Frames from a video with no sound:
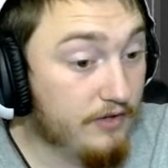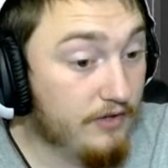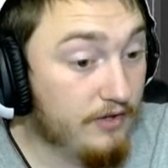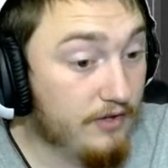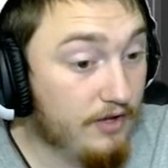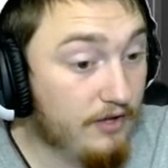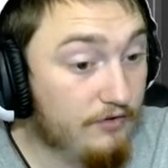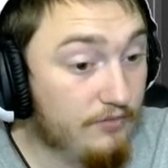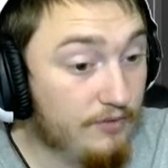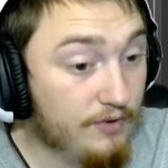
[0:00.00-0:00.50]

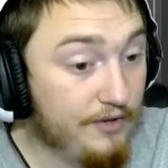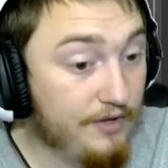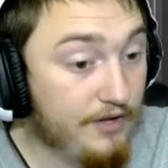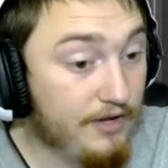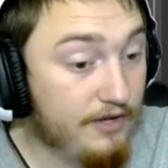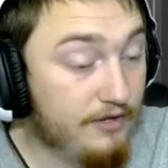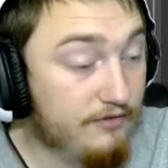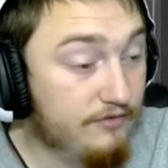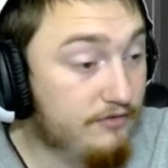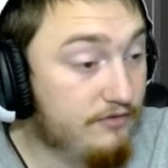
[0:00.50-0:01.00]
As well
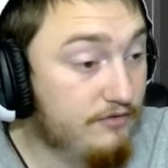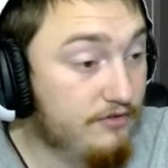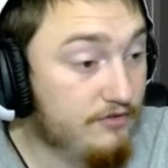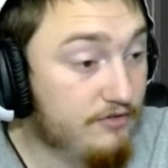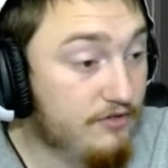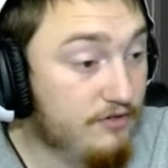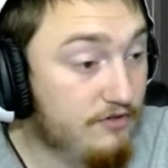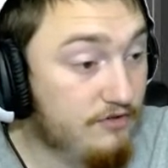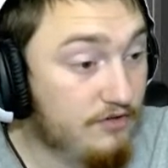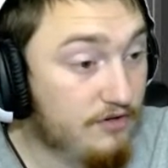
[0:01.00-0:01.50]
as,
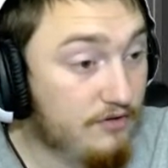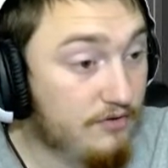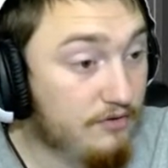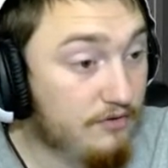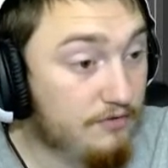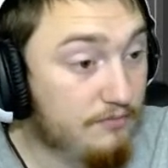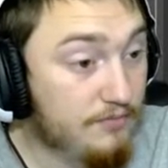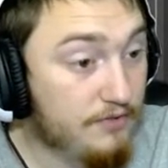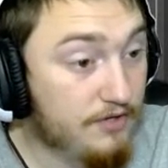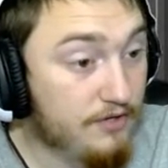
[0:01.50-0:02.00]
just in general,
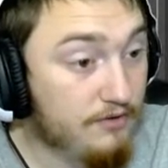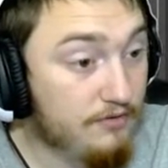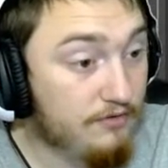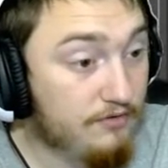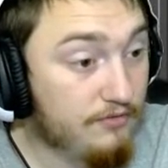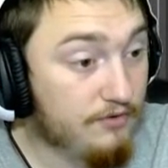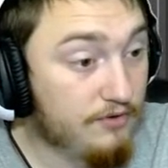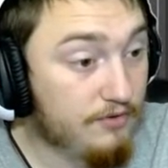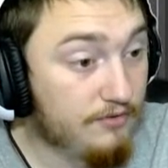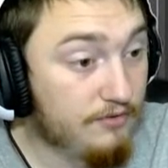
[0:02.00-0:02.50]
it's pretty
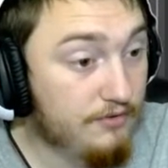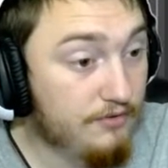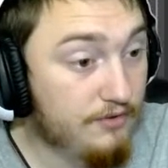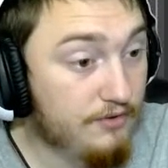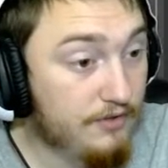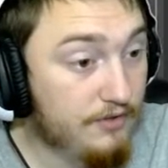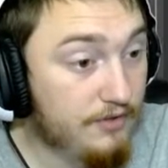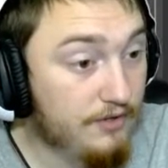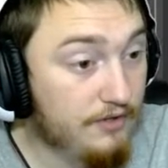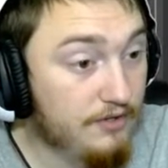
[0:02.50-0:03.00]
useful.
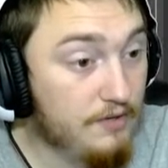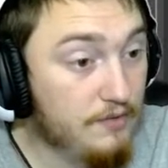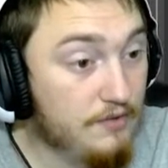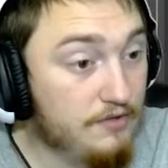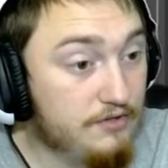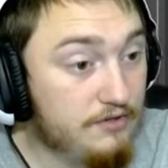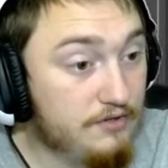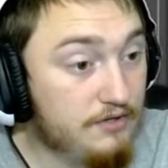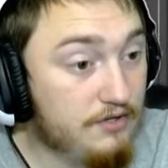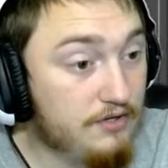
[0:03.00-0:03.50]
Now, we
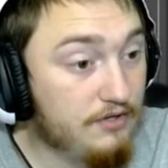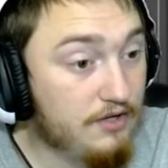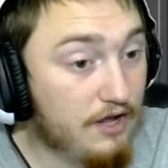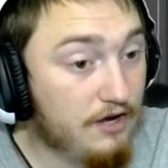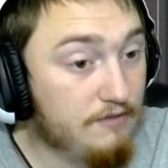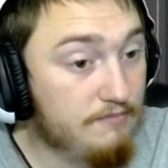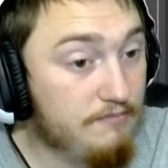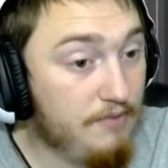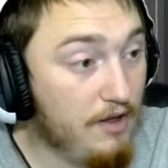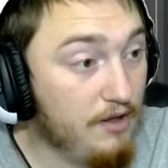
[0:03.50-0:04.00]
do need to
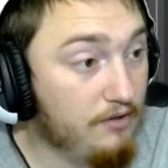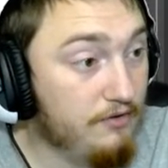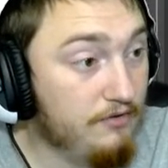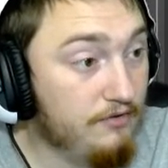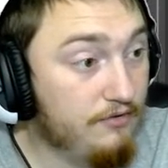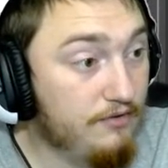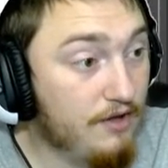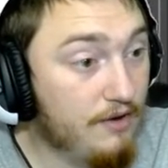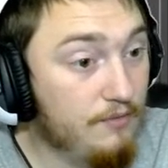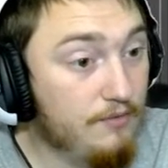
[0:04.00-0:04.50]
kind of balance
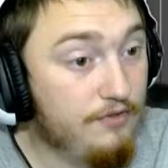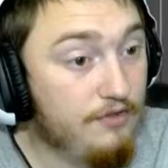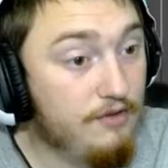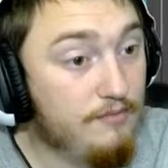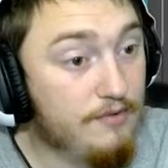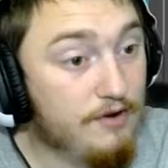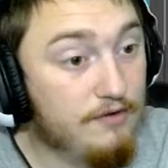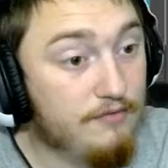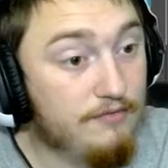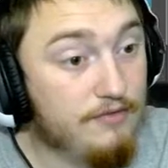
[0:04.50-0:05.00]
that with the
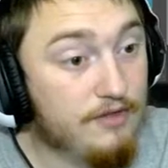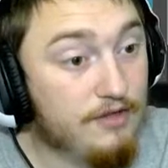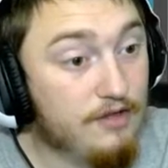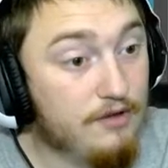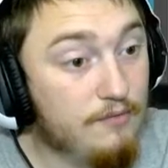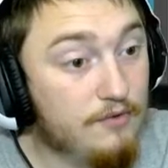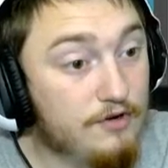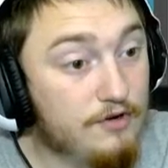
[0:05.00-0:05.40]
amount of thinking we're